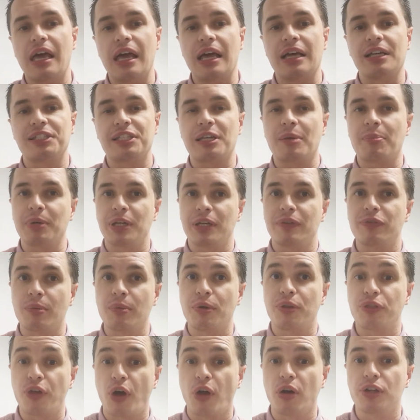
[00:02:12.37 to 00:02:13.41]
as I believe the
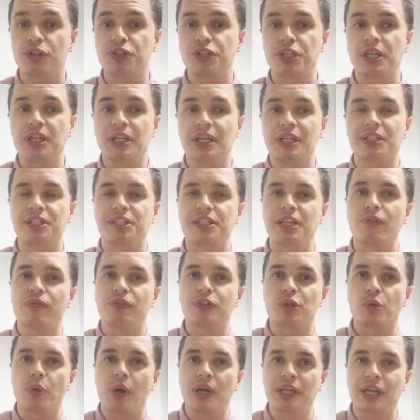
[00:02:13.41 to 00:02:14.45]
mythology itself
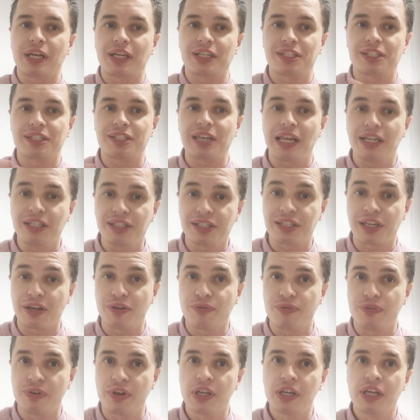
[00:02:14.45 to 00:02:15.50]
is quite
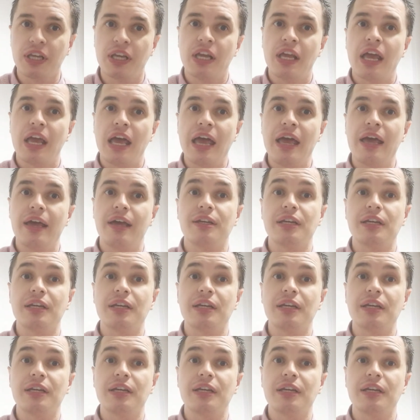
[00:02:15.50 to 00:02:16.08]
extensive uh,